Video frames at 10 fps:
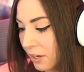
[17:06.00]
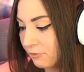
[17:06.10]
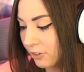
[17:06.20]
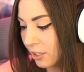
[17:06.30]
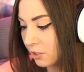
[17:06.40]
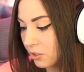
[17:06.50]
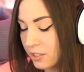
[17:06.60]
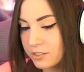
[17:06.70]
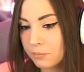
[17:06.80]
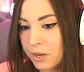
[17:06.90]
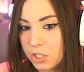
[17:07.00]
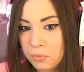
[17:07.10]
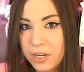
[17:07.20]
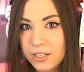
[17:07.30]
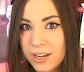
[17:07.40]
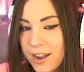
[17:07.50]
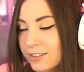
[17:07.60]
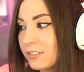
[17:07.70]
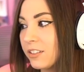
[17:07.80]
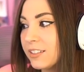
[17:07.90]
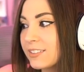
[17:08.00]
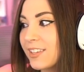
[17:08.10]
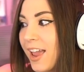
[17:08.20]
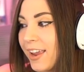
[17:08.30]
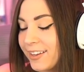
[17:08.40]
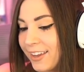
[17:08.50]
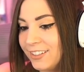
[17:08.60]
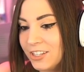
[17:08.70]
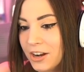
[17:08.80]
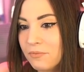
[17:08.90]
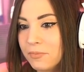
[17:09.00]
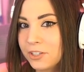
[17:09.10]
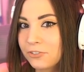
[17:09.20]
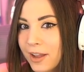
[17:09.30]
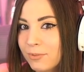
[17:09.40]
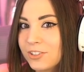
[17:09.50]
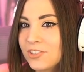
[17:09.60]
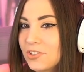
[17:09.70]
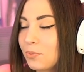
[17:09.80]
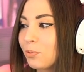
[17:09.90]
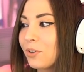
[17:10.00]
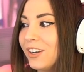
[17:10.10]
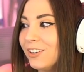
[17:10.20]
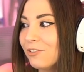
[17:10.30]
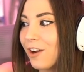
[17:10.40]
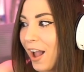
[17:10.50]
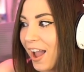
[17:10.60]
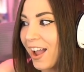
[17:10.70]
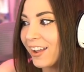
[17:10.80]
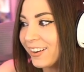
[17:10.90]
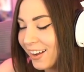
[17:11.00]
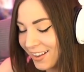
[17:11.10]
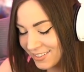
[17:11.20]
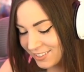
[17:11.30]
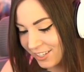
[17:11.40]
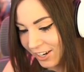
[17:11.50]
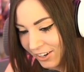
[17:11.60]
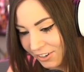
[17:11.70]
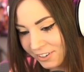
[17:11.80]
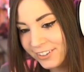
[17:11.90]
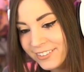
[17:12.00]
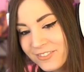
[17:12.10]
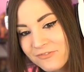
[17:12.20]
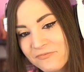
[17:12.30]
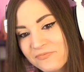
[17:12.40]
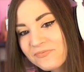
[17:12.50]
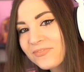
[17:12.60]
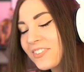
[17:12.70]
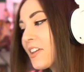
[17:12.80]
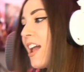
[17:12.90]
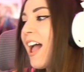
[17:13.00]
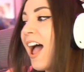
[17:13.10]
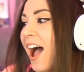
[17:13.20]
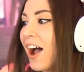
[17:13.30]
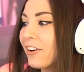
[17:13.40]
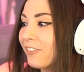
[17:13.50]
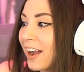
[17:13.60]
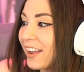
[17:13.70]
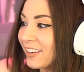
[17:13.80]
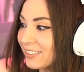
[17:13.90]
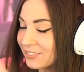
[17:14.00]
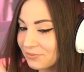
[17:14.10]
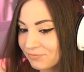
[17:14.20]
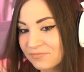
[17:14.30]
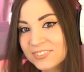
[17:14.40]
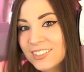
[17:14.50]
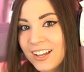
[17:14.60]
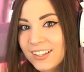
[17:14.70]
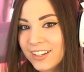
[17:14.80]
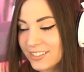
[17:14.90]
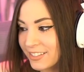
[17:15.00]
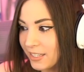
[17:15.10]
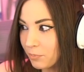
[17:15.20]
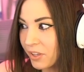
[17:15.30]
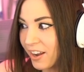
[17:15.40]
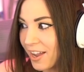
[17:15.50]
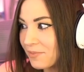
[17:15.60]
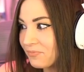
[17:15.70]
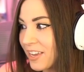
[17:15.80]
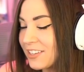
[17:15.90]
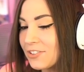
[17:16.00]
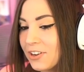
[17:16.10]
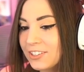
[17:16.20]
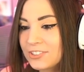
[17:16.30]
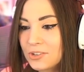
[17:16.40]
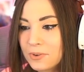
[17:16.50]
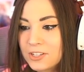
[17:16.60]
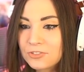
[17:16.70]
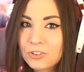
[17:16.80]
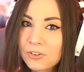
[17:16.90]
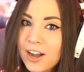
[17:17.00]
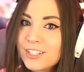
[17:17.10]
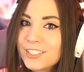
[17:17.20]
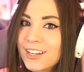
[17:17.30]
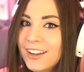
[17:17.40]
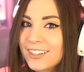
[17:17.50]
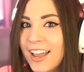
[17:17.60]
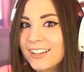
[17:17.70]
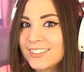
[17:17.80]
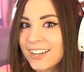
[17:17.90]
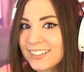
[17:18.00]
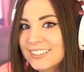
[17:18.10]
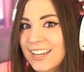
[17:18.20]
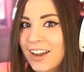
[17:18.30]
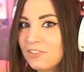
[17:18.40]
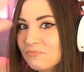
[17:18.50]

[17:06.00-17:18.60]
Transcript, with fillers: followers the Melomaniacs, and it's like, hey, you know, McRebels is pretty rad. So, all right, let's keep it up. Thank you all so much for watching. I'll catch you next time.